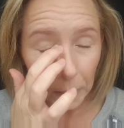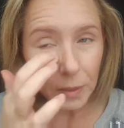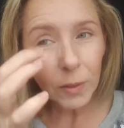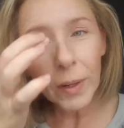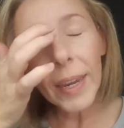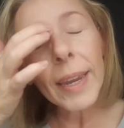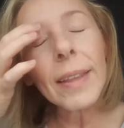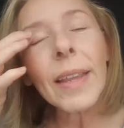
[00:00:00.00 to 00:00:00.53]
It's
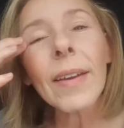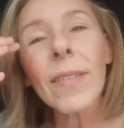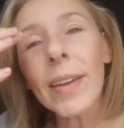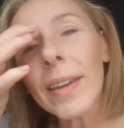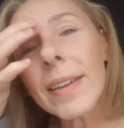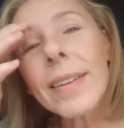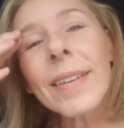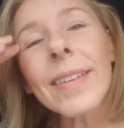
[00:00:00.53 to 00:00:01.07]
okay, I love
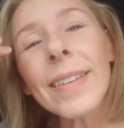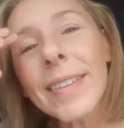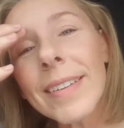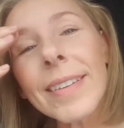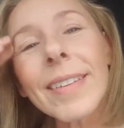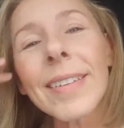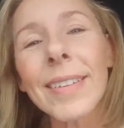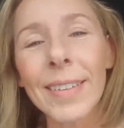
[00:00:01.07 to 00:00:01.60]
it.
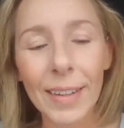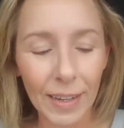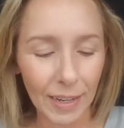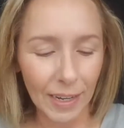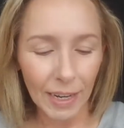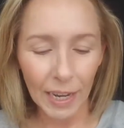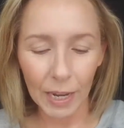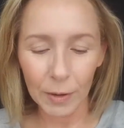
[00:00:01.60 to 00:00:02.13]

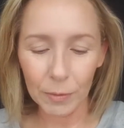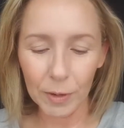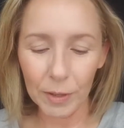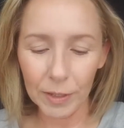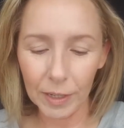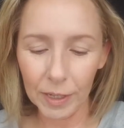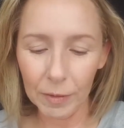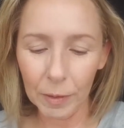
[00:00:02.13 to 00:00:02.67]
I would
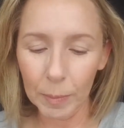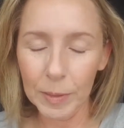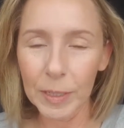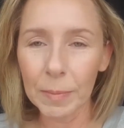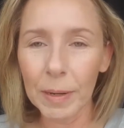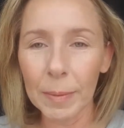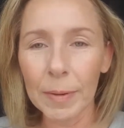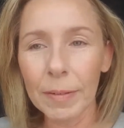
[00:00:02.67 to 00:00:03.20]
rather get
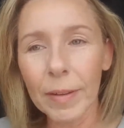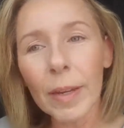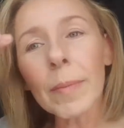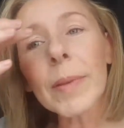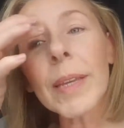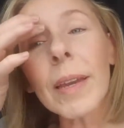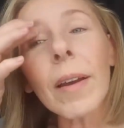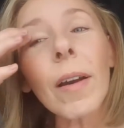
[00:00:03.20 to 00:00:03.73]
interrupted by my
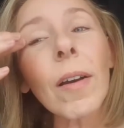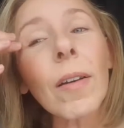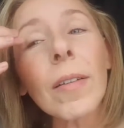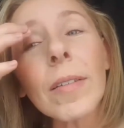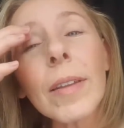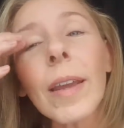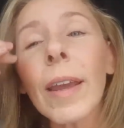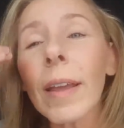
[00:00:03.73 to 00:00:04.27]
family
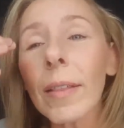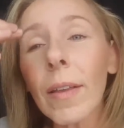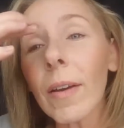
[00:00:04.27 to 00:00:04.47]
all day